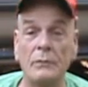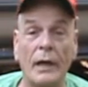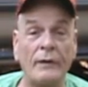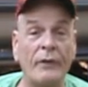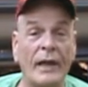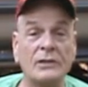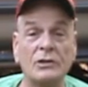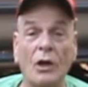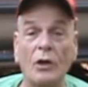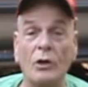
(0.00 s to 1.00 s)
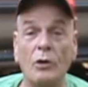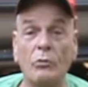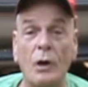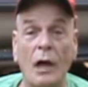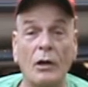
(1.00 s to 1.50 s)
Advanced Auto,
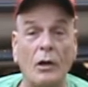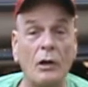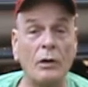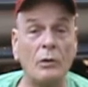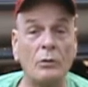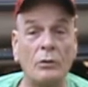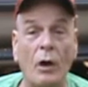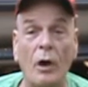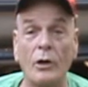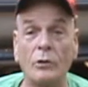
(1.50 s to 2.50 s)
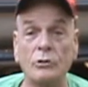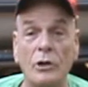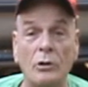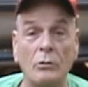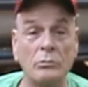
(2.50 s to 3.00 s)
Rock Auto,
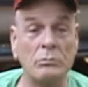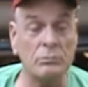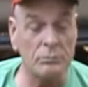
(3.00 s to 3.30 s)
AutoZone.